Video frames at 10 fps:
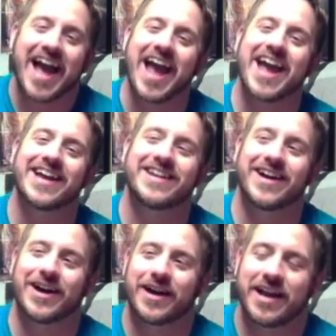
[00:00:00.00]
And
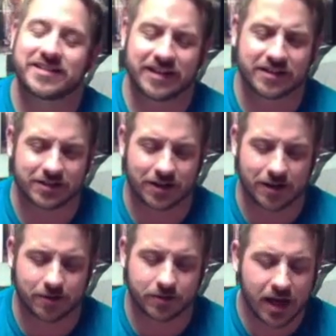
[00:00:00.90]
he says,
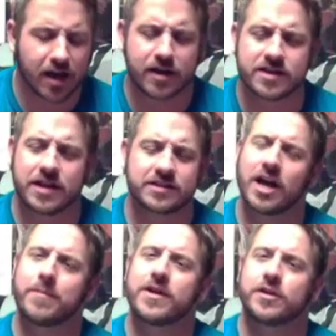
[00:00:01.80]
"Yeah, it's
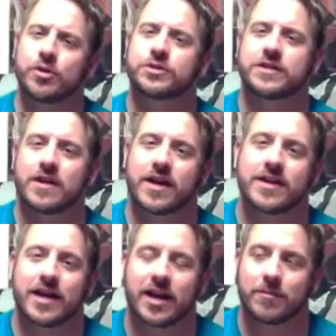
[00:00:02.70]
not being used
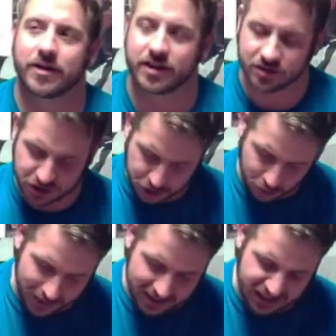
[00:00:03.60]
tonight." And I'm like,
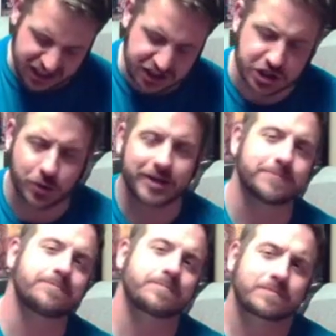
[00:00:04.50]
sweet, let's do it.